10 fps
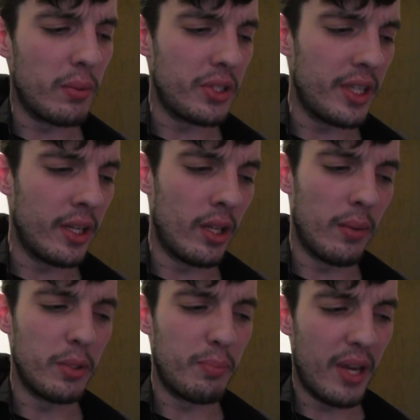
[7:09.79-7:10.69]
I was ill,
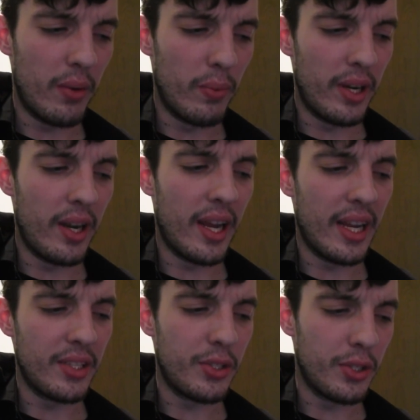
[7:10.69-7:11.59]
I was bedridden, I
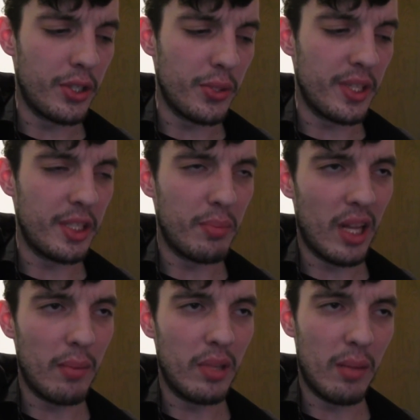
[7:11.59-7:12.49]
had surgeries,
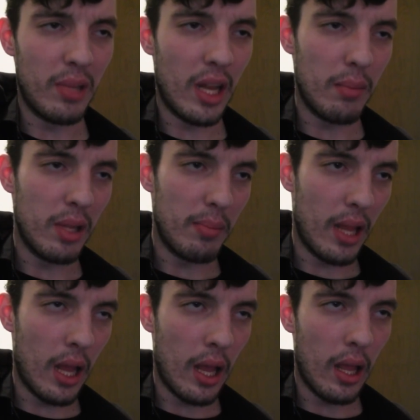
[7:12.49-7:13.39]
blah, blah, blah, blah,
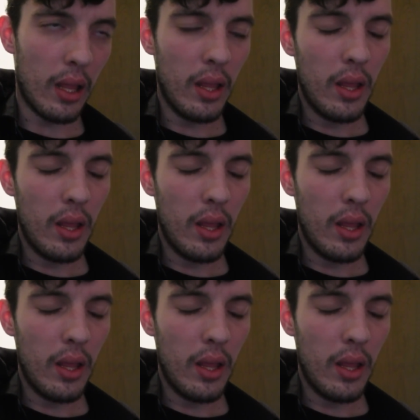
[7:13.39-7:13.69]
blah.